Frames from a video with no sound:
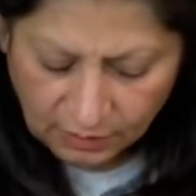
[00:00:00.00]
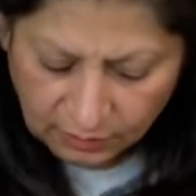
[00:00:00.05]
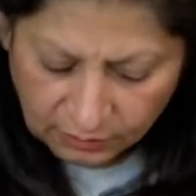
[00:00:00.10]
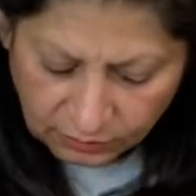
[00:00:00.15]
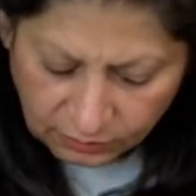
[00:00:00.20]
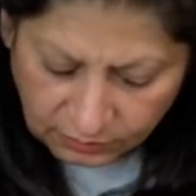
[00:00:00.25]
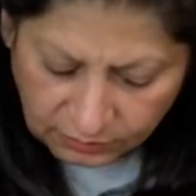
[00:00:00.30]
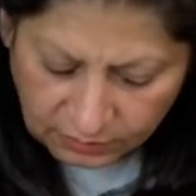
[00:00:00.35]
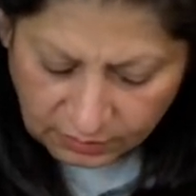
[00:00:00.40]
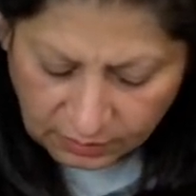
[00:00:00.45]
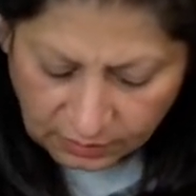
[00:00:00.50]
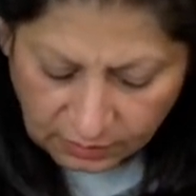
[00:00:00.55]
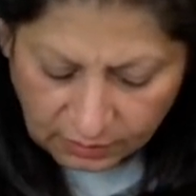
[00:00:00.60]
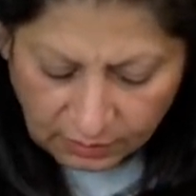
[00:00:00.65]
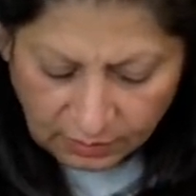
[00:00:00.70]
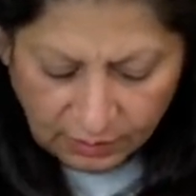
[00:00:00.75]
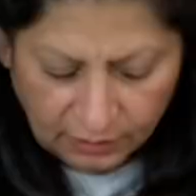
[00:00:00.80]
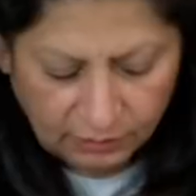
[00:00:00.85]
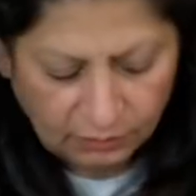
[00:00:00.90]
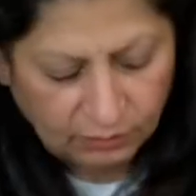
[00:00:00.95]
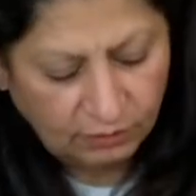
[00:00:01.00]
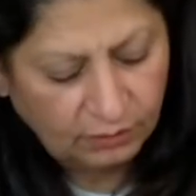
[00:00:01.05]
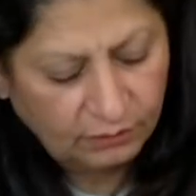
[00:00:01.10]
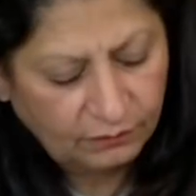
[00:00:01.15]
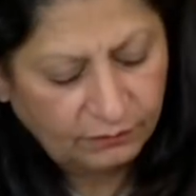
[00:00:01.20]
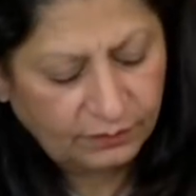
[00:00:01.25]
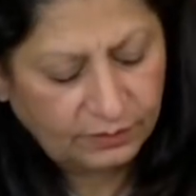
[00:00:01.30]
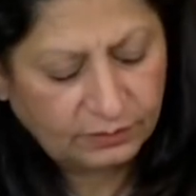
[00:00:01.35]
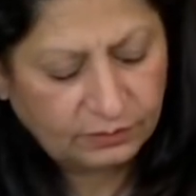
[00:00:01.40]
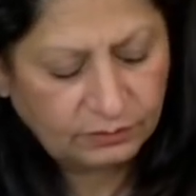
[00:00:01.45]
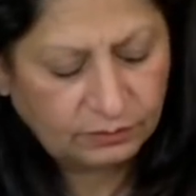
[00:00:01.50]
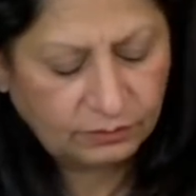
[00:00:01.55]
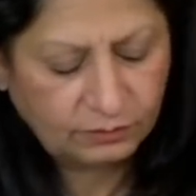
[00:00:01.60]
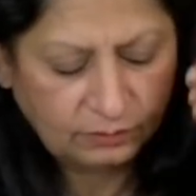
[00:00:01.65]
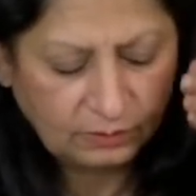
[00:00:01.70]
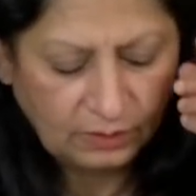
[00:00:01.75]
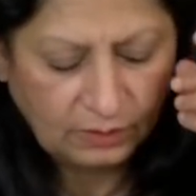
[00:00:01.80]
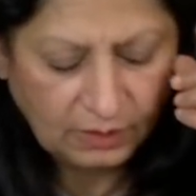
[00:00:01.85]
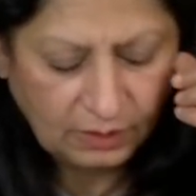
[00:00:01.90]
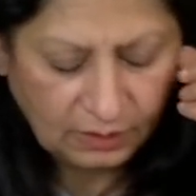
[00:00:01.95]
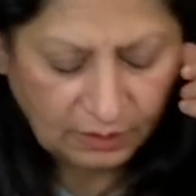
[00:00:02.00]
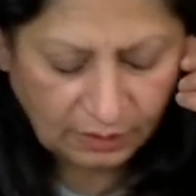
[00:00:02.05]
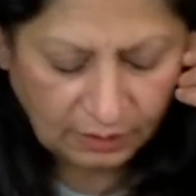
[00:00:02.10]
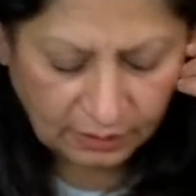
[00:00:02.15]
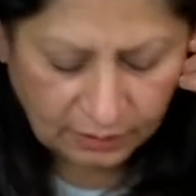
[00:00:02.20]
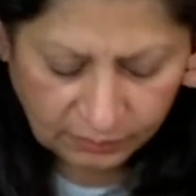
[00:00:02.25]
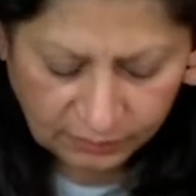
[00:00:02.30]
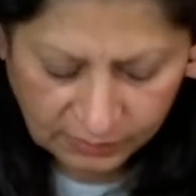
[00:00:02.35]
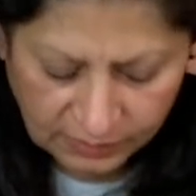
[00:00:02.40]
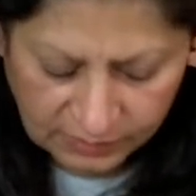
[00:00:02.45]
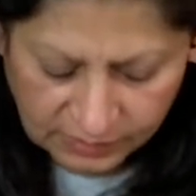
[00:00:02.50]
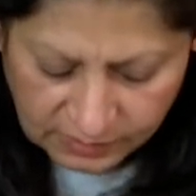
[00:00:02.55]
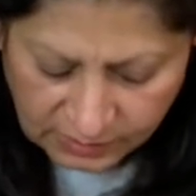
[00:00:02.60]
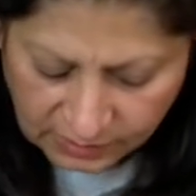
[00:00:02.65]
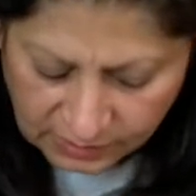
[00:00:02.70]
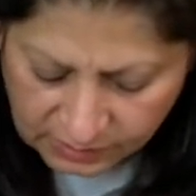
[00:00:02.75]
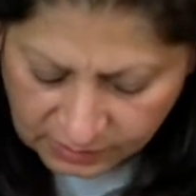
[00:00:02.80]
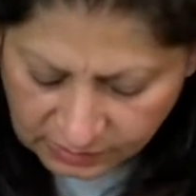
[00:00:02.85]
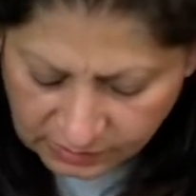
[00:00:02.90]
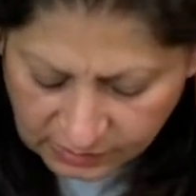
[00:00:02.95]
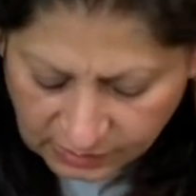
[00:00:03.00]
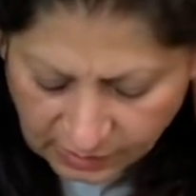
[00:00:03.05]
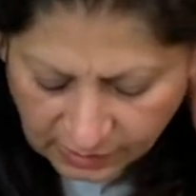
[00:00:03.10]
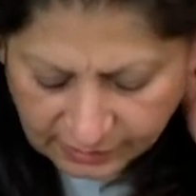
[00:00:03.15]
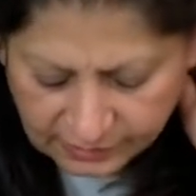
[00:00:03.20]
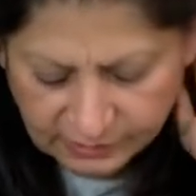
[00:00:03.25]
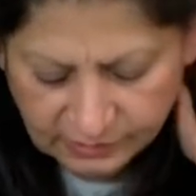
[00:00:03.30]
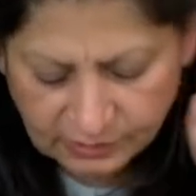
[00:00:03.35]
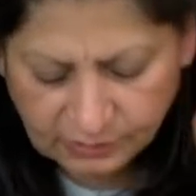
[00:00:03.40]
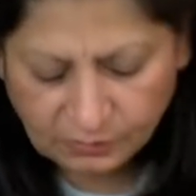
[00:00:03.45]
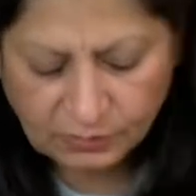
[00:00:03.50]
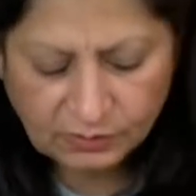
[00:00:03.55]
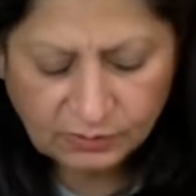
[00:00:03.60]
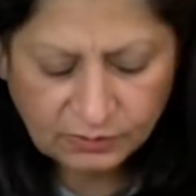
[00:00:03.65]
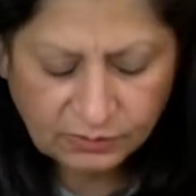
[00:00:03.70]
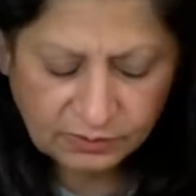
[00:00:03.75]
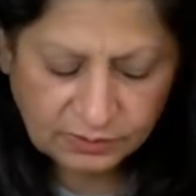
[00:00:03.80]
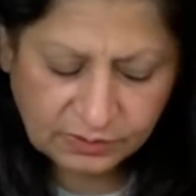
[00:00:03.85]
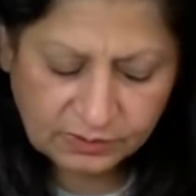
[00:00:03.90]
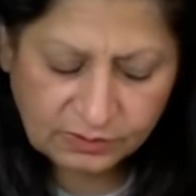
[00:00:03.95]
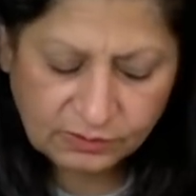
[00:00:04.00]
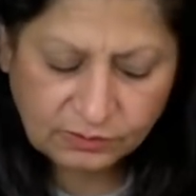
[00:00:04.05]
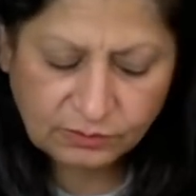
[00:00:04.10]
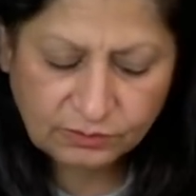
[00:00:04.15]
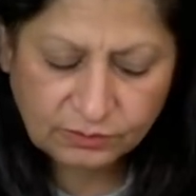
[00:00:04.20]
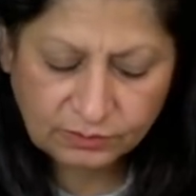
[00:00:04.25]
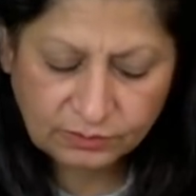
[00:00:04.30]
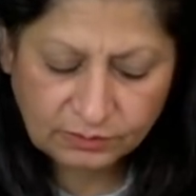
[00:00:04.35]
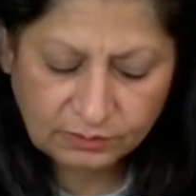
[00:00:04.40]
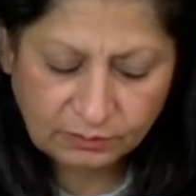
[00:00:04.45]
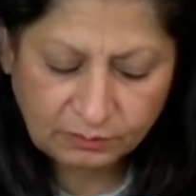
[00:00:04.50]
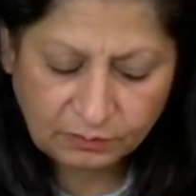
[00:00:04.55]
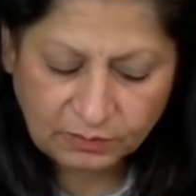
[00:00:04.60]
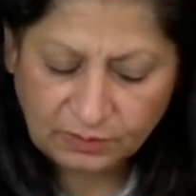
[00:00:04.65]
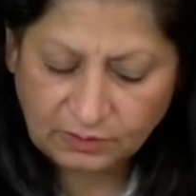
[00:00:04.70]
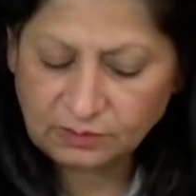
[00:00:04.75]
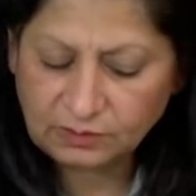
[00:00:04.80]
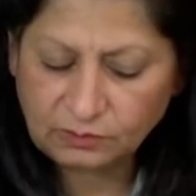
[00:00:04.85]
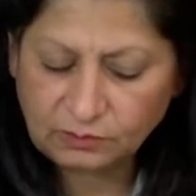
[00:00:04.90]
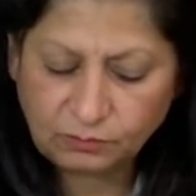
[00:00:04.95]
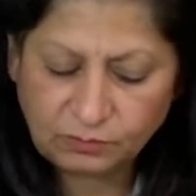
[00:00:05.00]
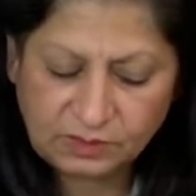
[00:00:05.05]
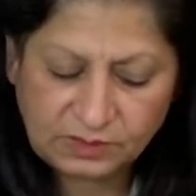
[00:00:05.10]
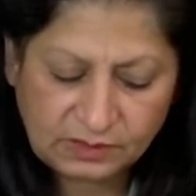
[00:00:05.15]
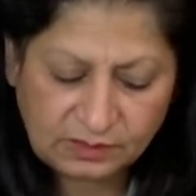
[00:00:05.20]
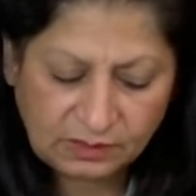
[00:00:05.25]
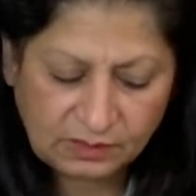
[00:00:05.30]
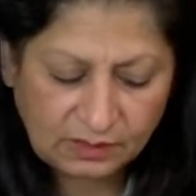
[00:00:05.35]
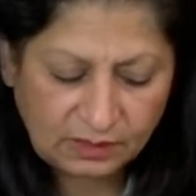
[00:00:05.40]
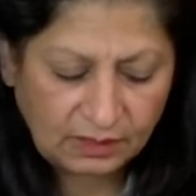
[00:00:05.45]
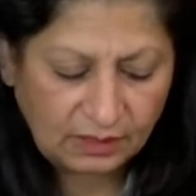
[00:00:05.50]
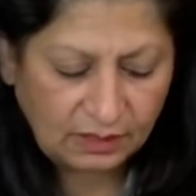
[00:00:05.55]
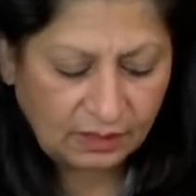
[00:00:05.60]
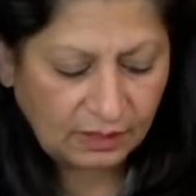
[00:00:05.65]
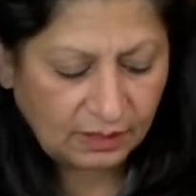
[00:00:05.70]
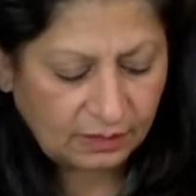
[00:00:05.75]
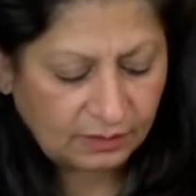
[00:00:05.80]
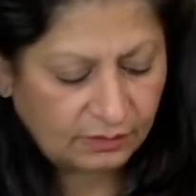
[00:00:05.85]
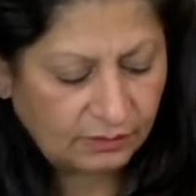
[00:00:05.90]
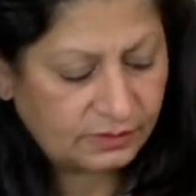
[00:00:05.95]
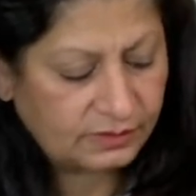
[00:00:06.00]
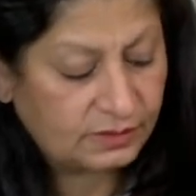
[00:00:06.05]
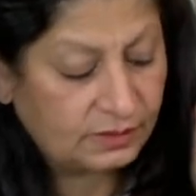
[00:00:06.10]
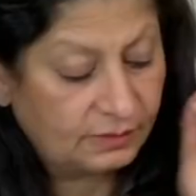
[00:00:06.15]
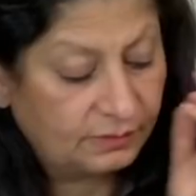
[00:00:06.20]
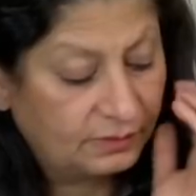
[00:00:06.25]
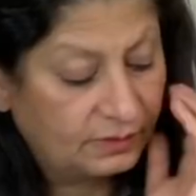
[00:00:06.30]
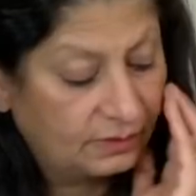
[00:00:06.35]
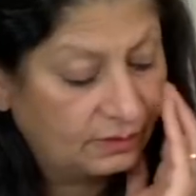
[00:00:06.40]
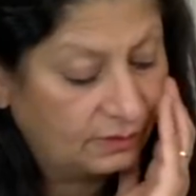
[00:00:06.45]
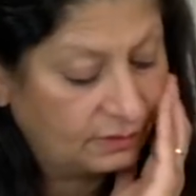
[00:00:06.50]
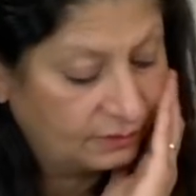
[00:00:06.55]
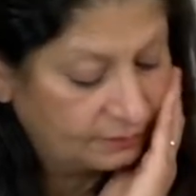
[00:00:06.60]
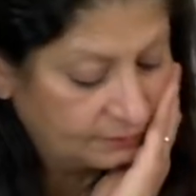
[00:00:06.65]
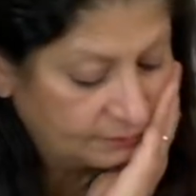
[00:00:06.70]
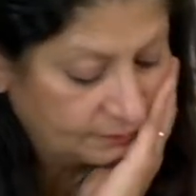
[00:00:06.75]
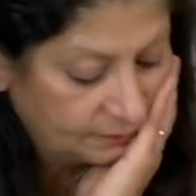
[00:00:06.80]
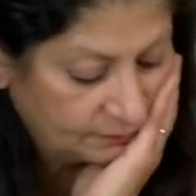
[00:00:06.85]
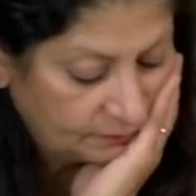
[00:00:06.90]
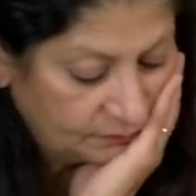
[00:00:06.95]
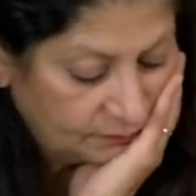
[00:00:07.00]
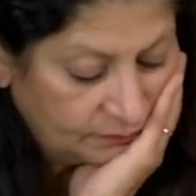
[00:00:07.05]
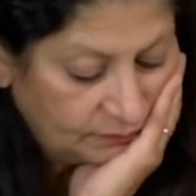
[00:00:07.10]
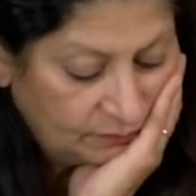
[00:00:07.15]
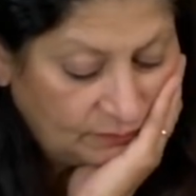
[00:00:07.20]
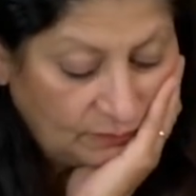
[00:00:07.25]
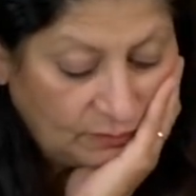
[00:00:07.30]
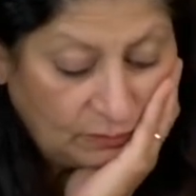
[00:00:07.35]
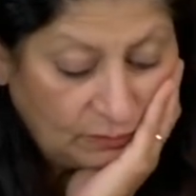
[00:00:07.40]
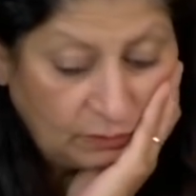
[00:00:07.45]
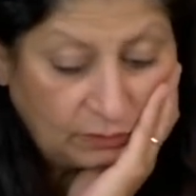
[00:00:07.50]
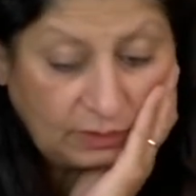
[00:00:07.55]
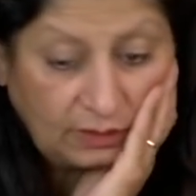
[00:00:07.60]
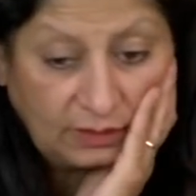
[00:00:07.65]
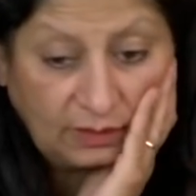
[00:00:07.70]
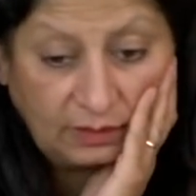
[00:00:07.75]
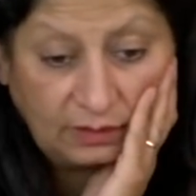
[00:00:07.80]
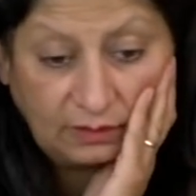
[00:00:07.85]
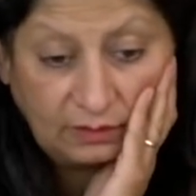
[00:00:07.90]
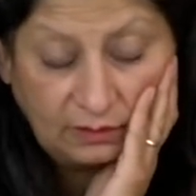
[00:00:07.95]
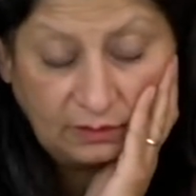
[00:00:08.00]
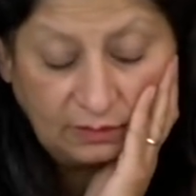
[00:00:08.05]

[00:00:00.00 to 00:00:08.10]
don't really like you know overdo like you know these exercises because you could be twisting a leg or something or an